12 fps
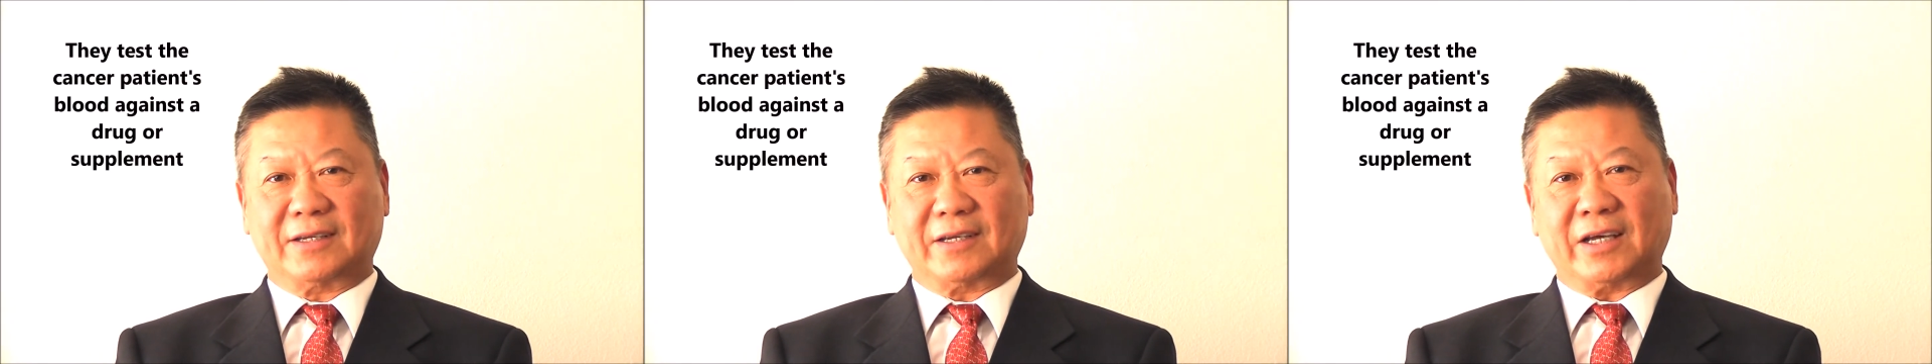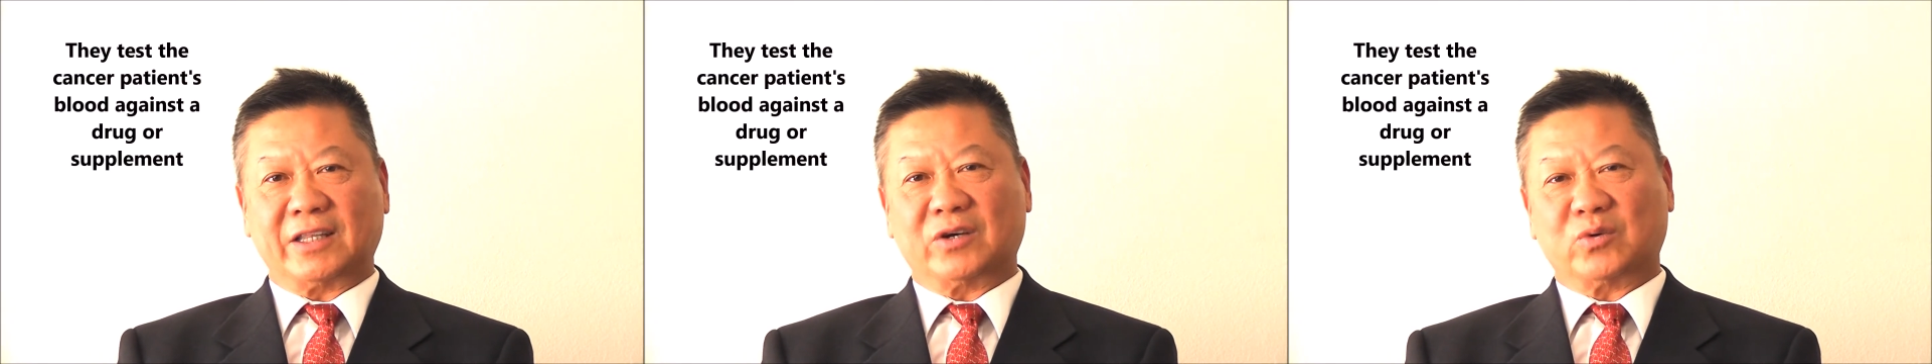
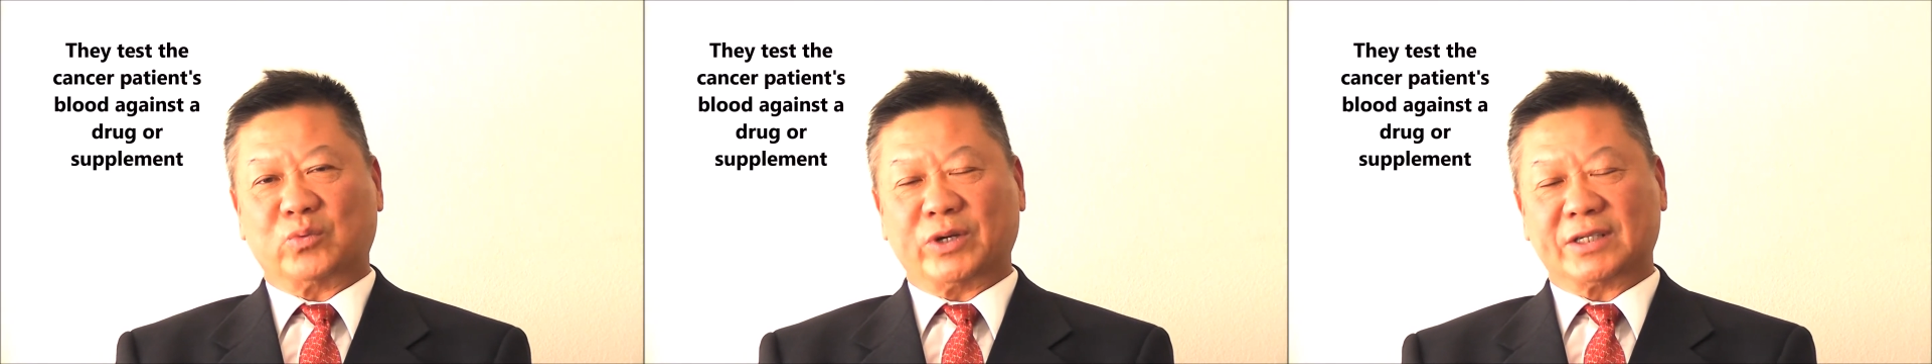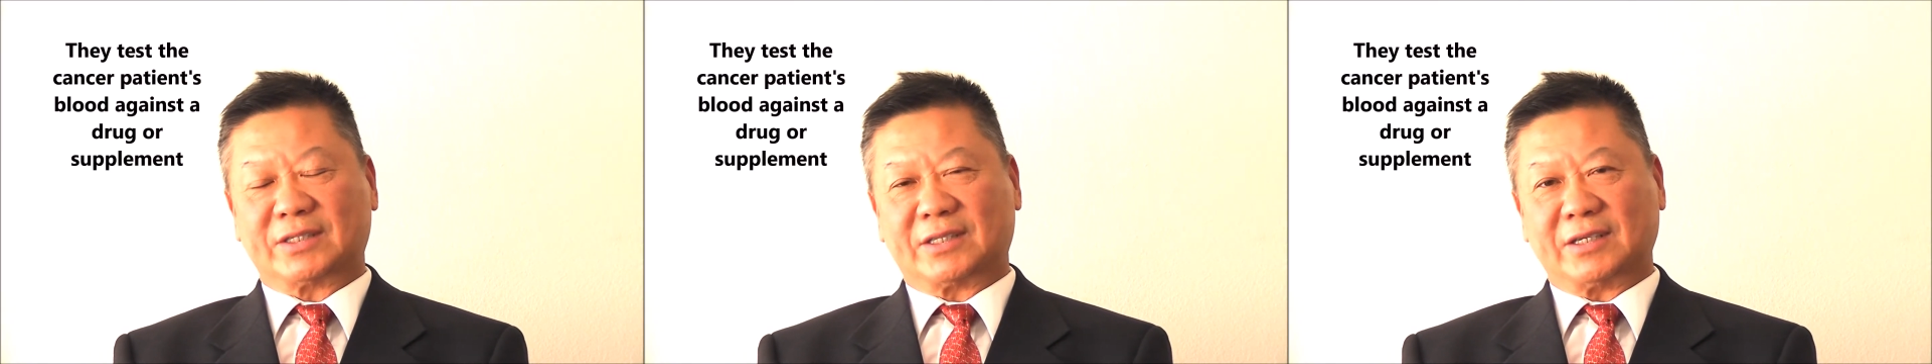and then
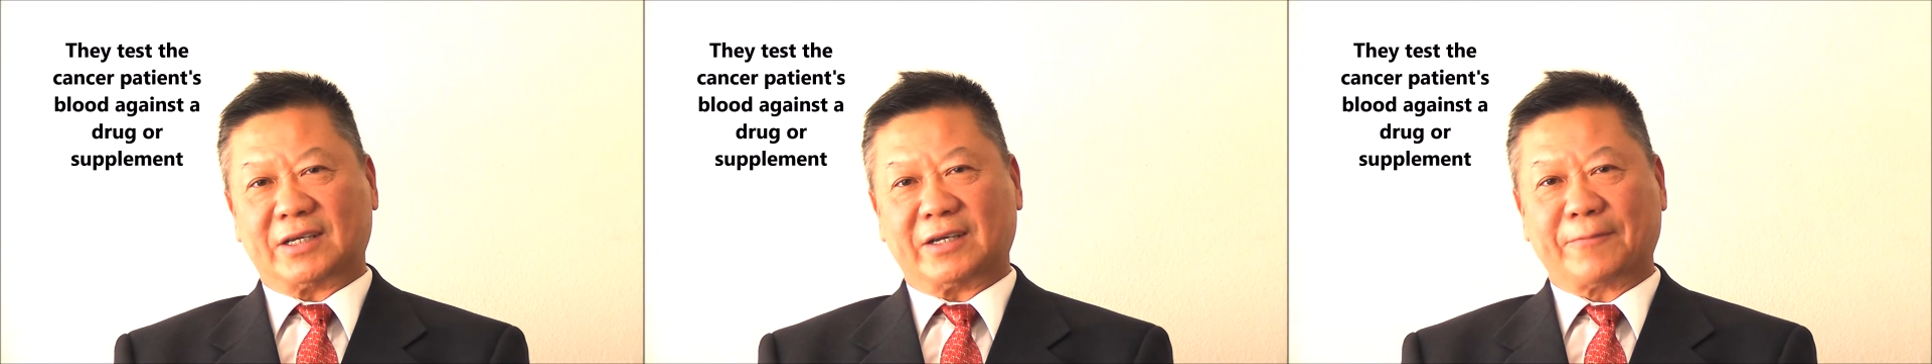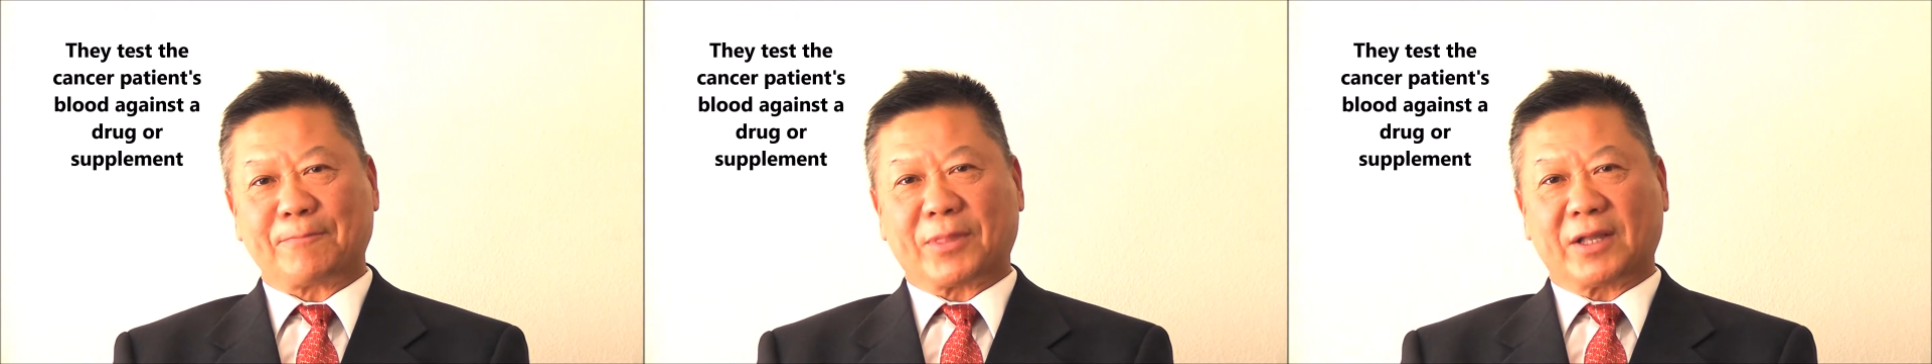with the
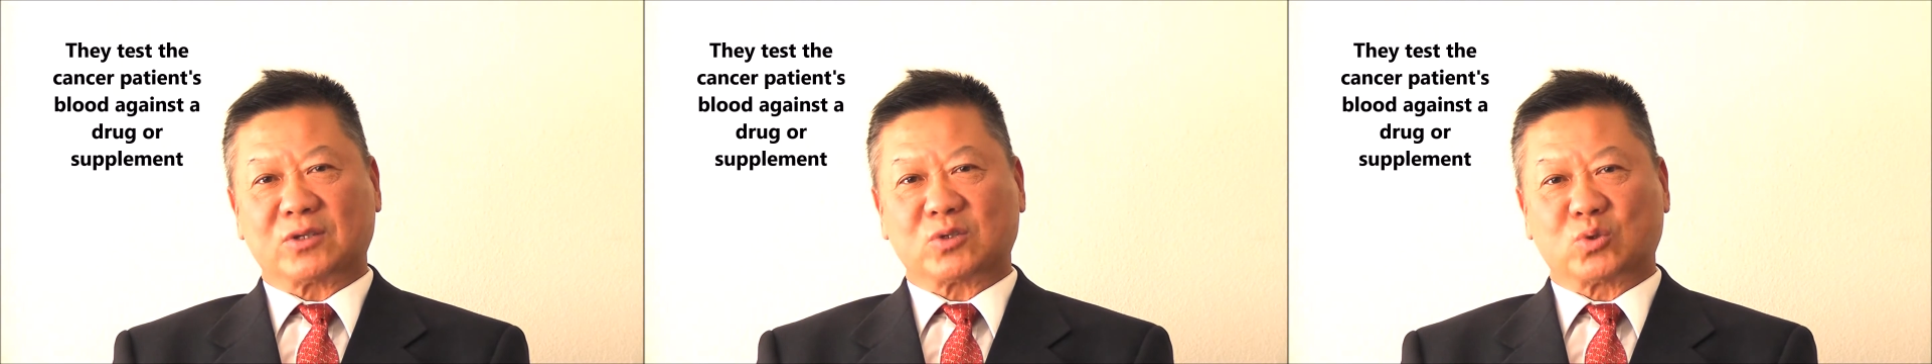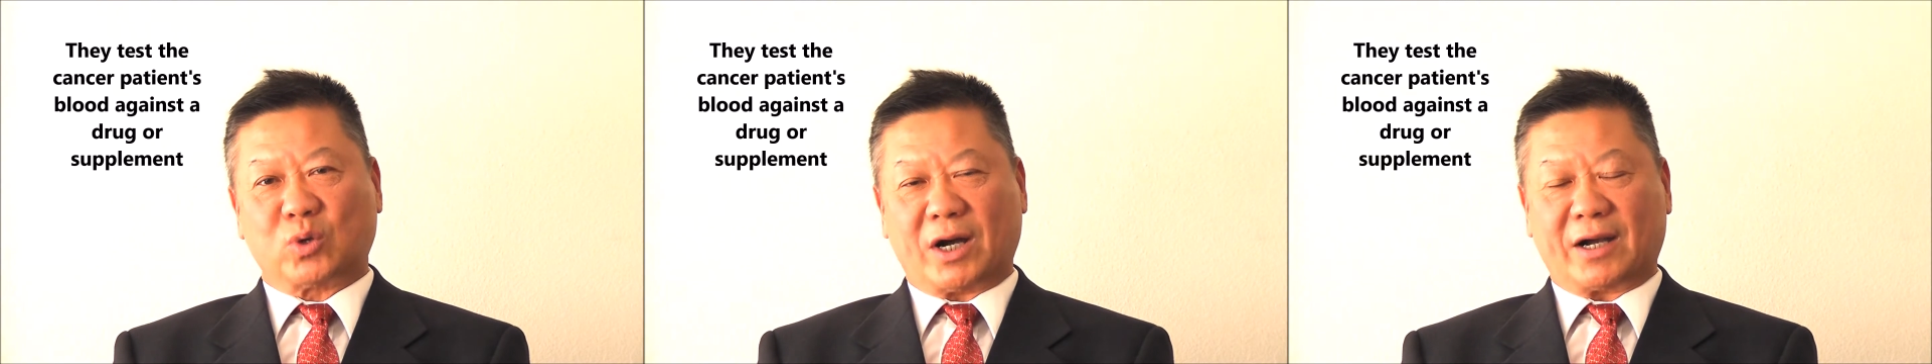
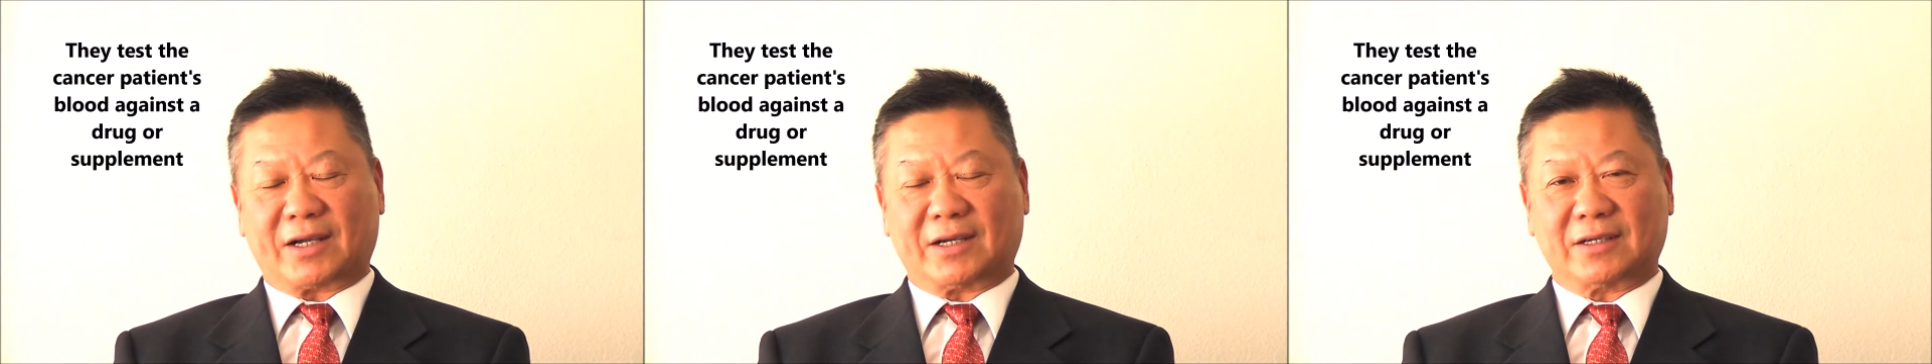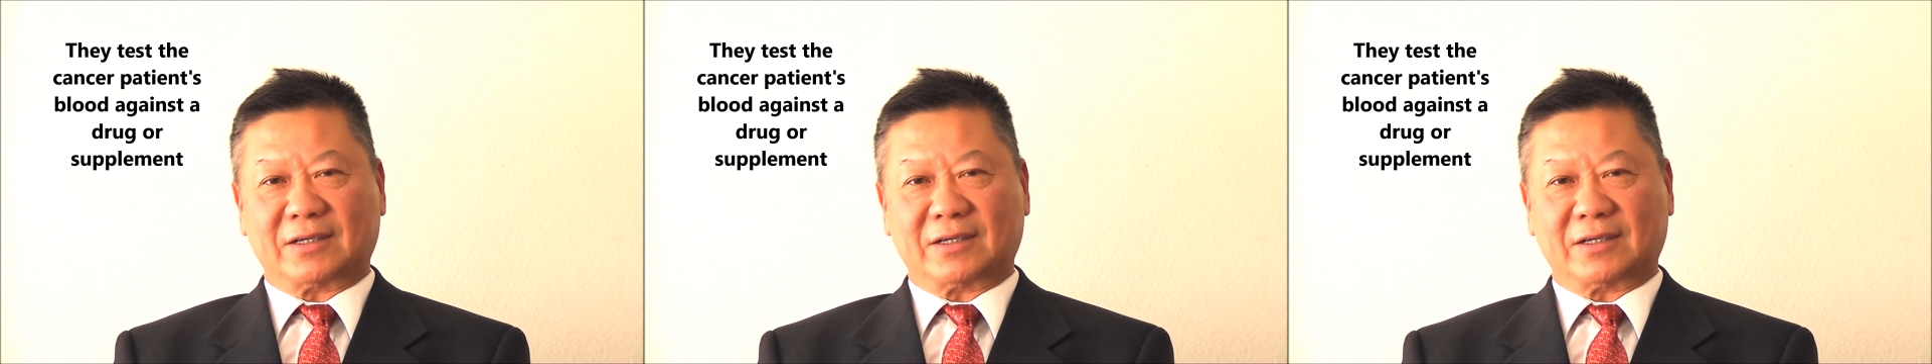drug